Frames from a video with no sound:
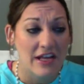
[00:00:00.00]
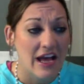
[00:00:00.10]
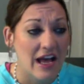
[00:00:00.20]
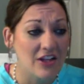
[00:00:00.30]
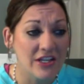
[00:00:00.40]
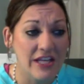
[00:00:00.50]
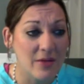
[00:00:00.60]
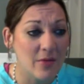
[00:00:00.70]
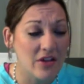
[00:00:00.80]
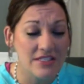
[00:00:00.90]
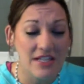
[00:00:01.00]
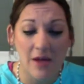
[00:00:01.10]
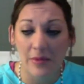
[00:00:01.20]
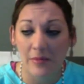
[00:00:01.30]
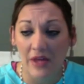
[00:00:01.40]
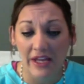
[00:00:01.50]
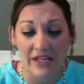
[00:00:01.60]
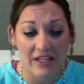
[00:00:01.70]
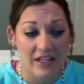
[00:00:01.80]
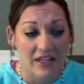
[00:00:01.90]
I look at him all the time. I'm like,
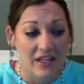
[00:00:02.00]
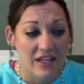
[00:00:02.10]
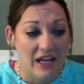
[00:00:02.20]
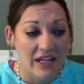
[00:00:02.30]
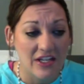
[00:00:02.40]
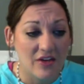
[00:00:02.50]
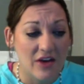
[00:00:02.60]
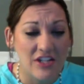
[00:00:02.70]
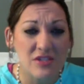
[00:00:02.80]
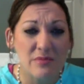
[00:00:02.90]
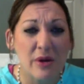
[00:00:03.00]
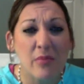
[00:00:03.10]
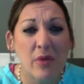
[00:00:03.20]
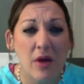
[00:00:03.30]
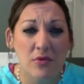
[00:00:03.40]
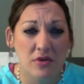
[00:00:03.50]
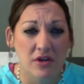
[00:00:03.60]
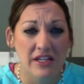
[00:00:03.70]
I just burnt popcorn.